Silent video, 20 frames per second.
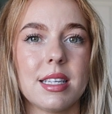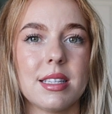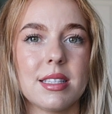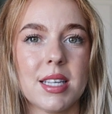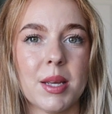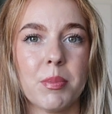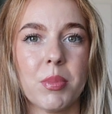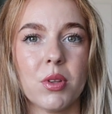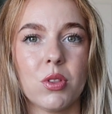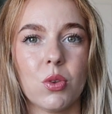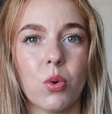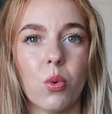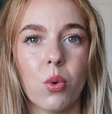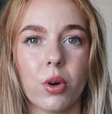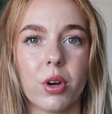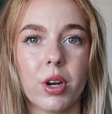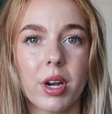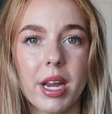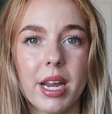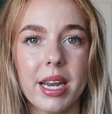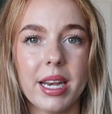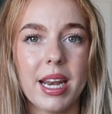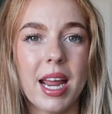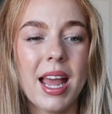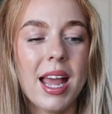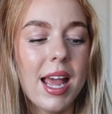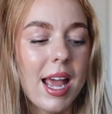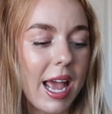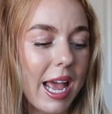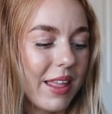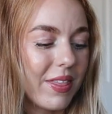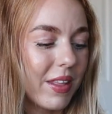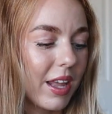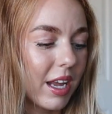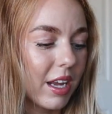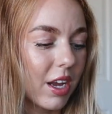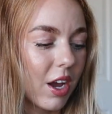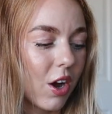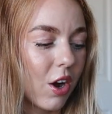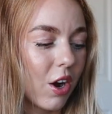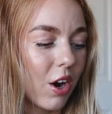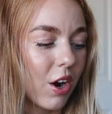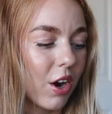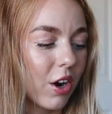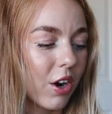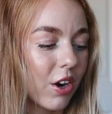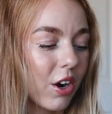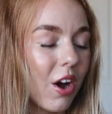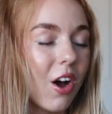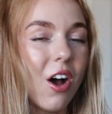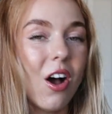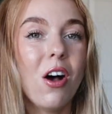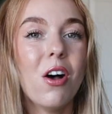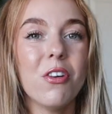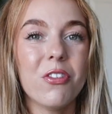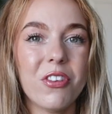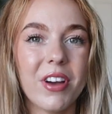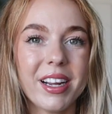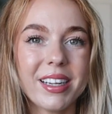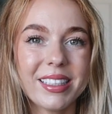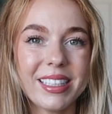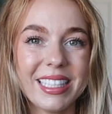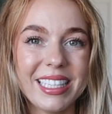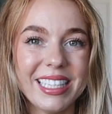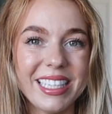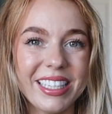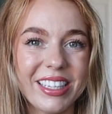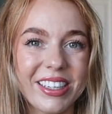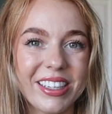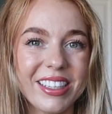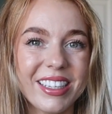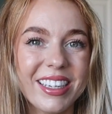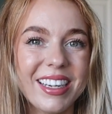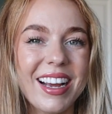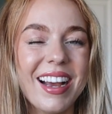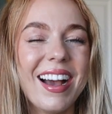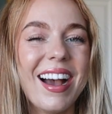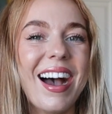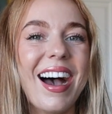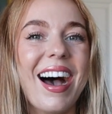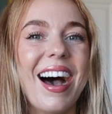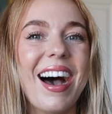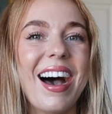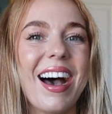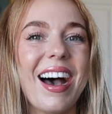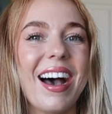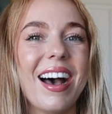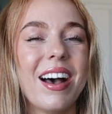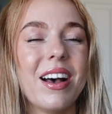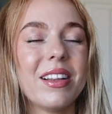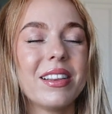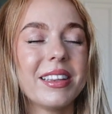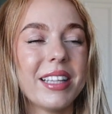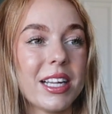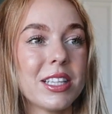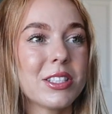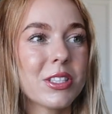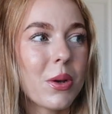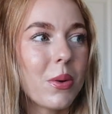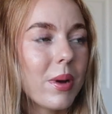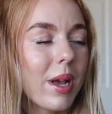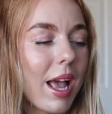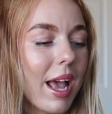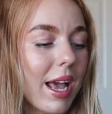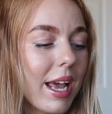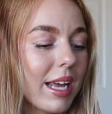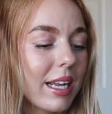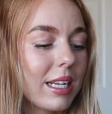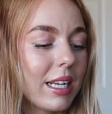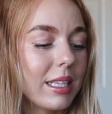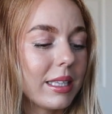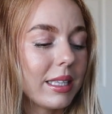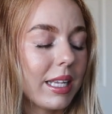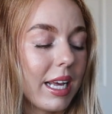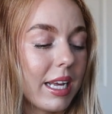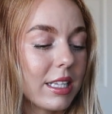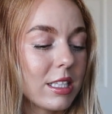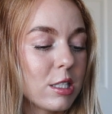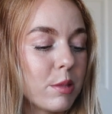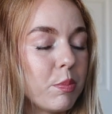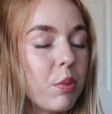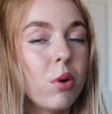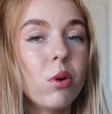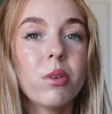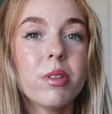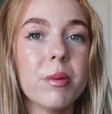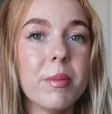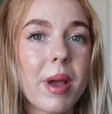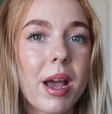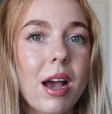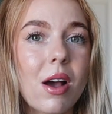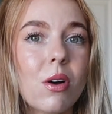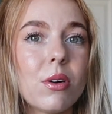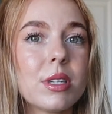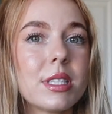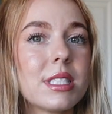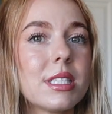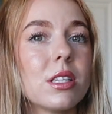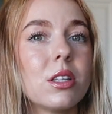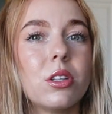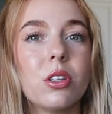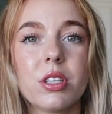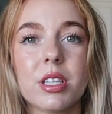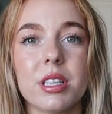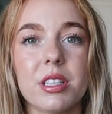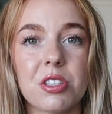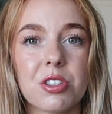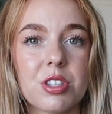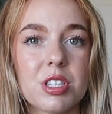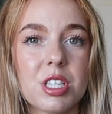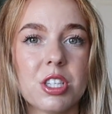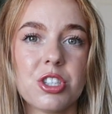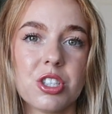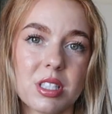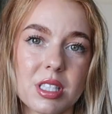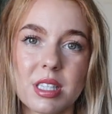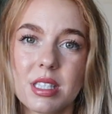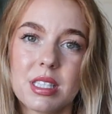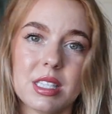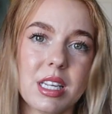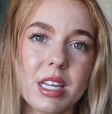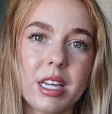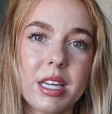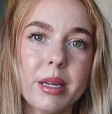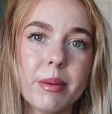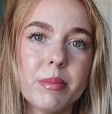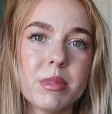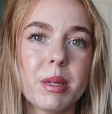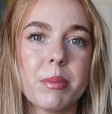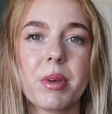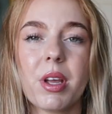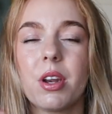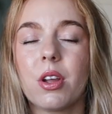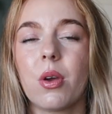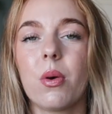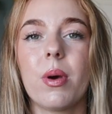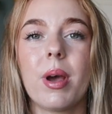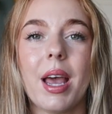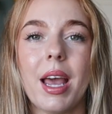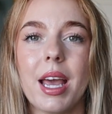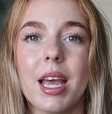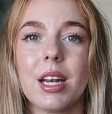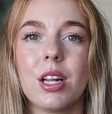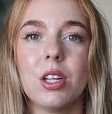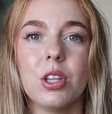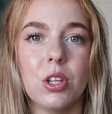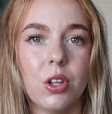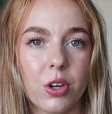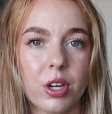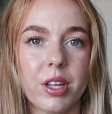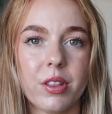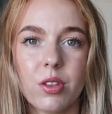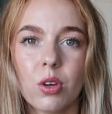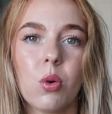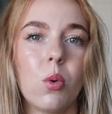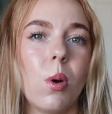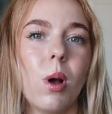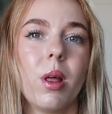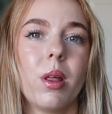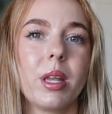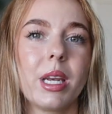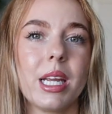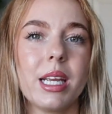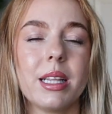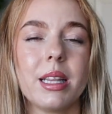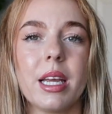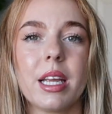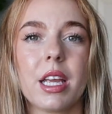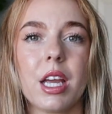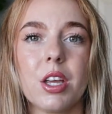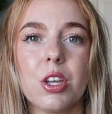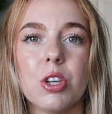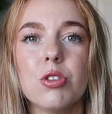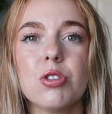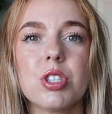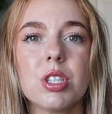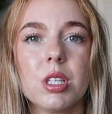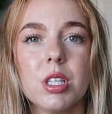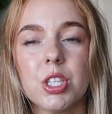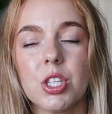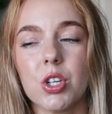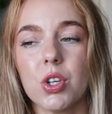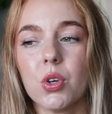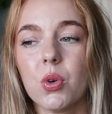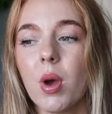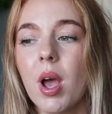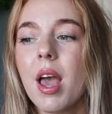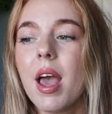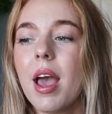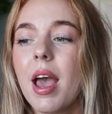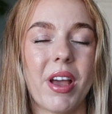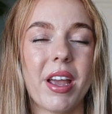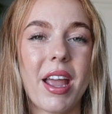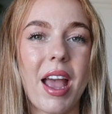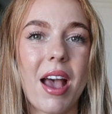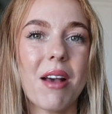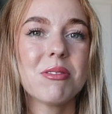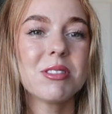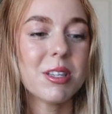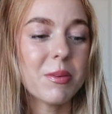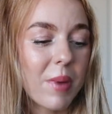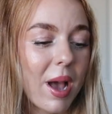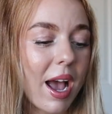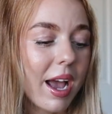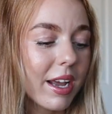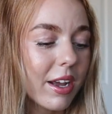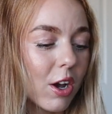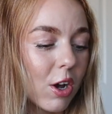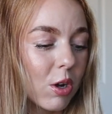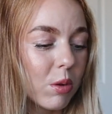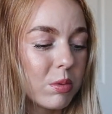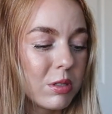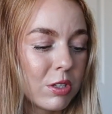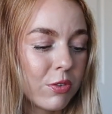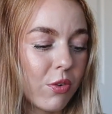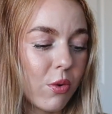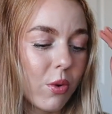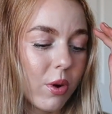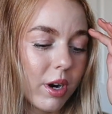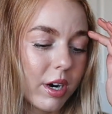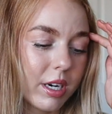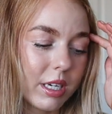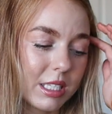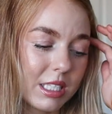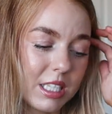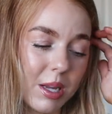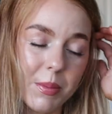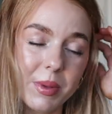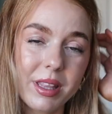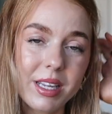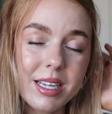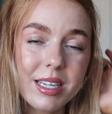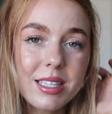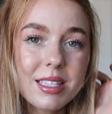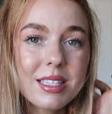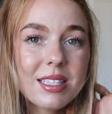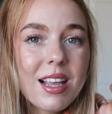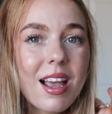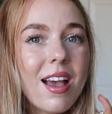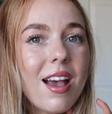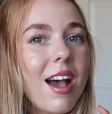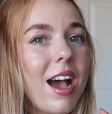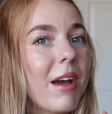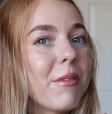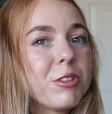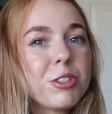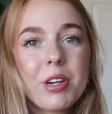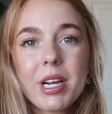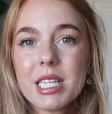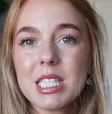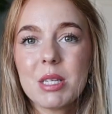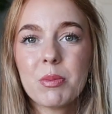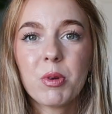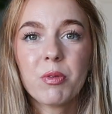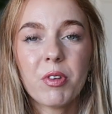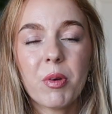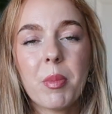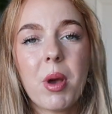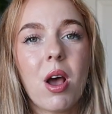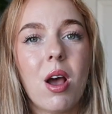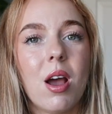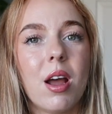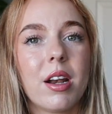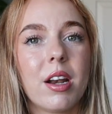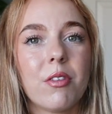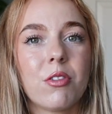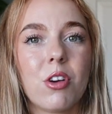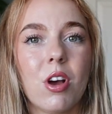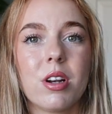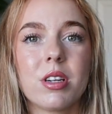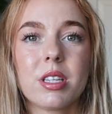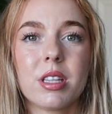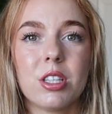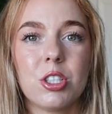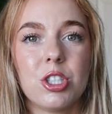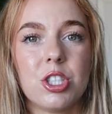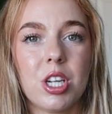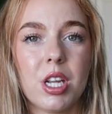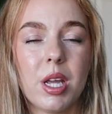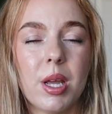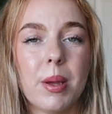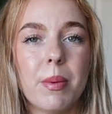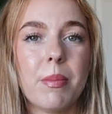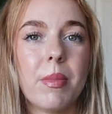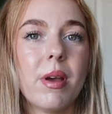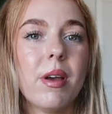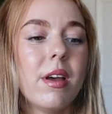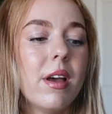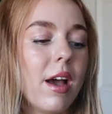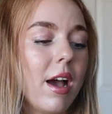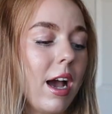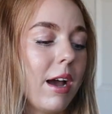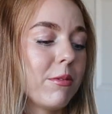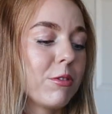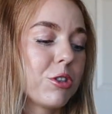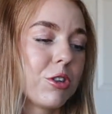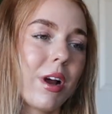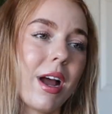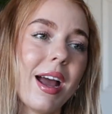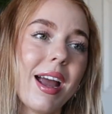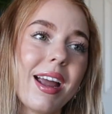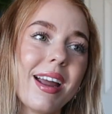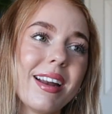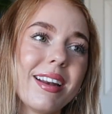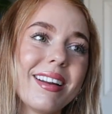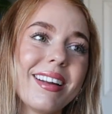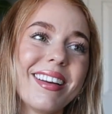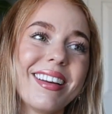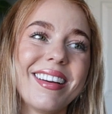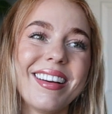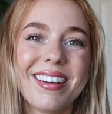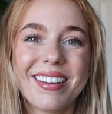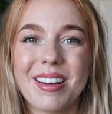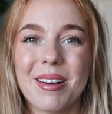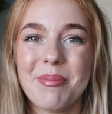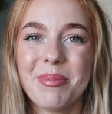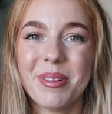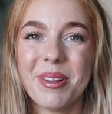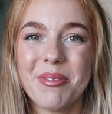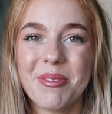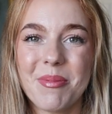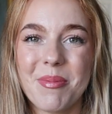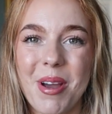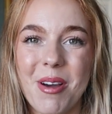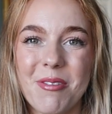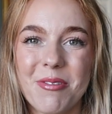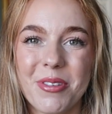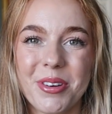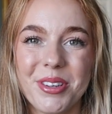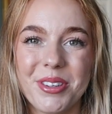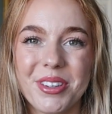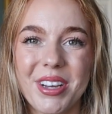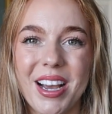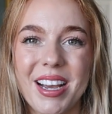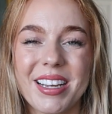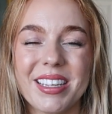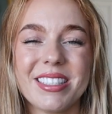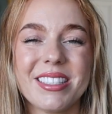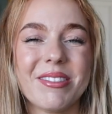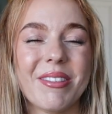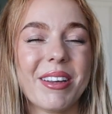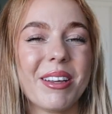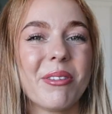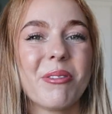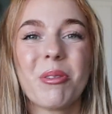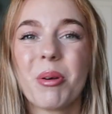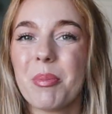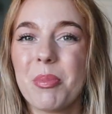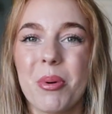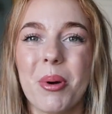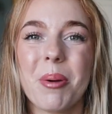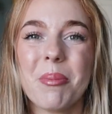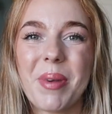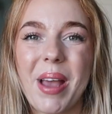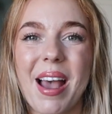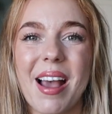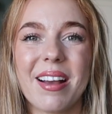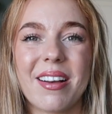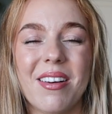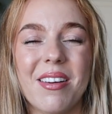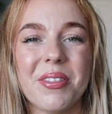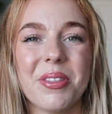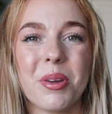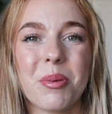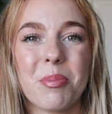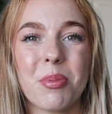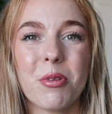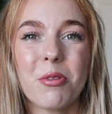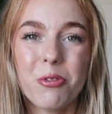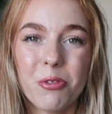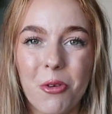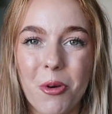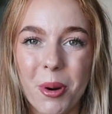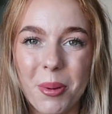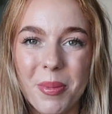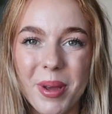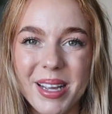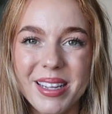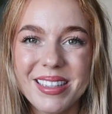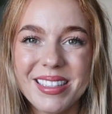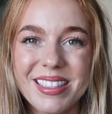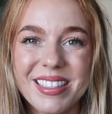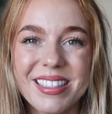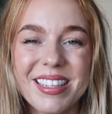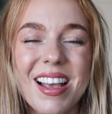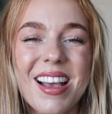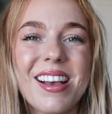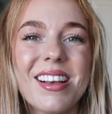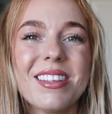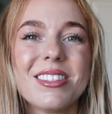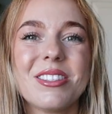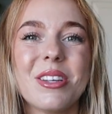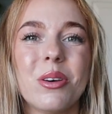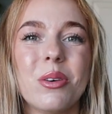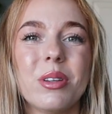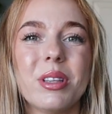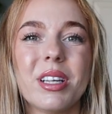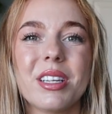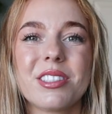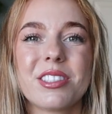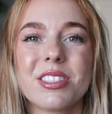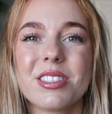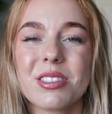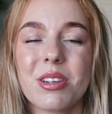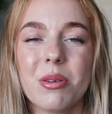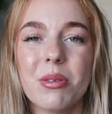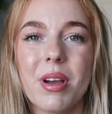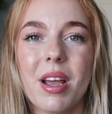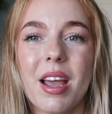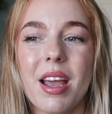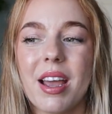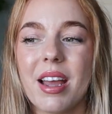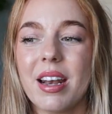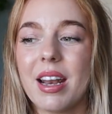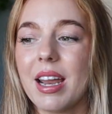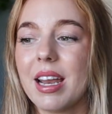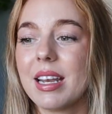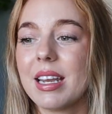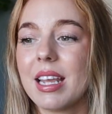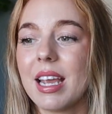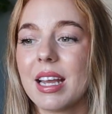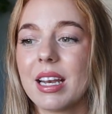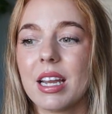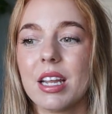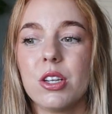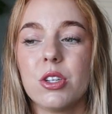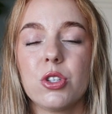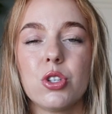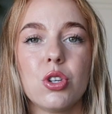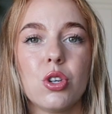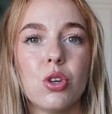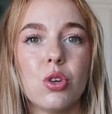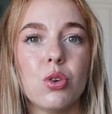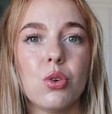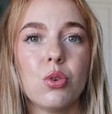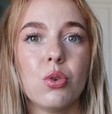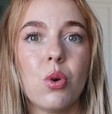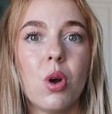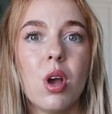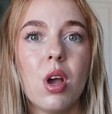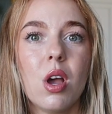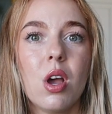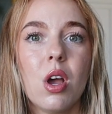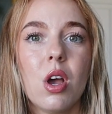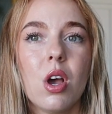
since I put the order in, and they are all finally here. Let's go ahead, let's pull them out, look at their stitches and seams. I'm gonna go ahead, look at the quality like I usually do. I have some high hopes for some of these. I've tried some of them on, I've gone to the gym, I've tried a couple of them out for you guys so I can report back on their performance. So let's just go ahead and get into